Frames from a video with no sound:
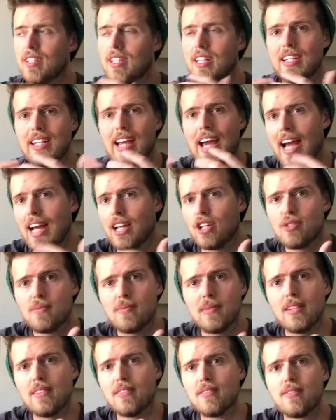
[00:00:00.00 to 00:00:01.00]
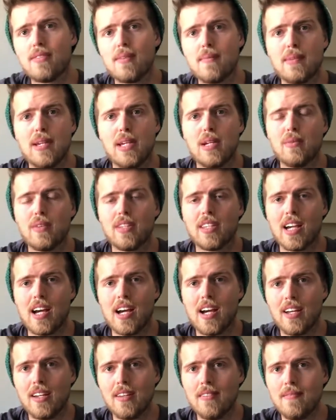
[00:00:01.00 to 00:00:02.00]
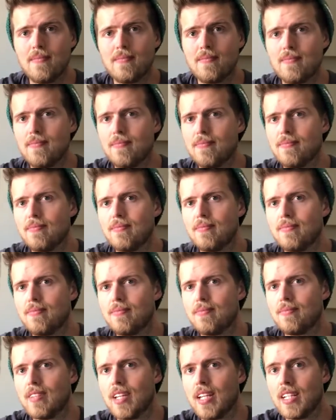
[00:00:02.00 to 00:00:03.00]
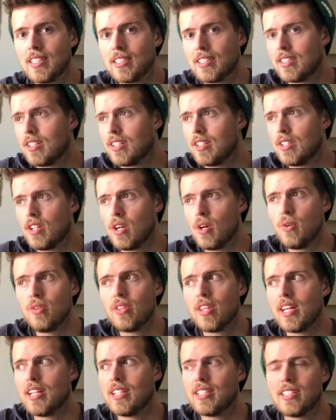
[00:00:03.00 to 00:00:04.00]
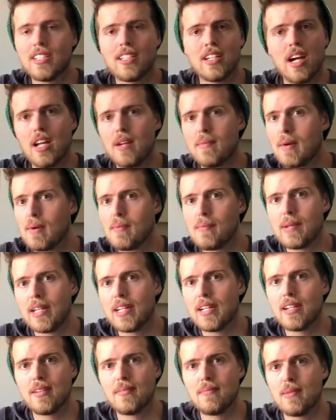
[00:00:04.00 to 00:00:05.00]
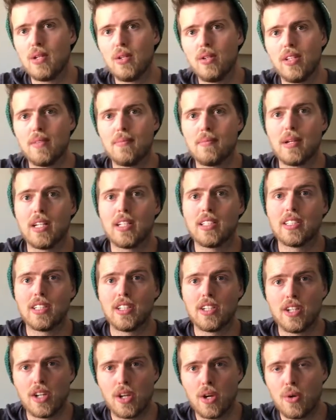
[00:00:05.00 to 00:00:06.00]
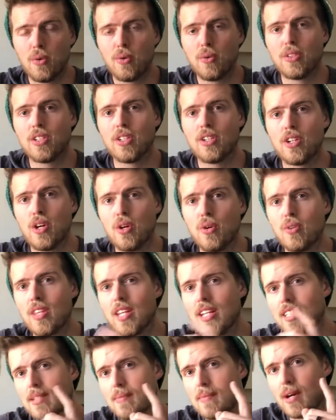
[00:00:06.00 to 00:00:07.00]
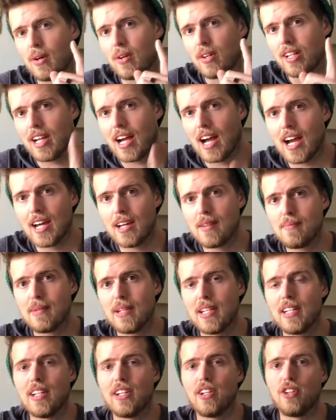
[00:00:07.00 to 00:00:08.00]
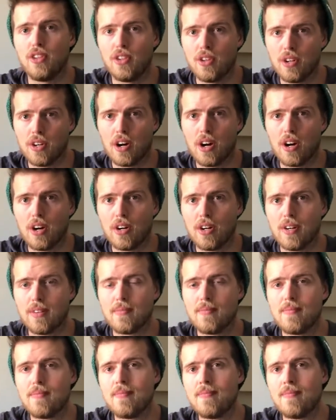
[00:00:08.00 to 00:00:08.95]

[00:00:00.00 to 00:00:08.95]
detachment from being with God, is to know that it's not about being in a building, but to know that it's about God being in your heart.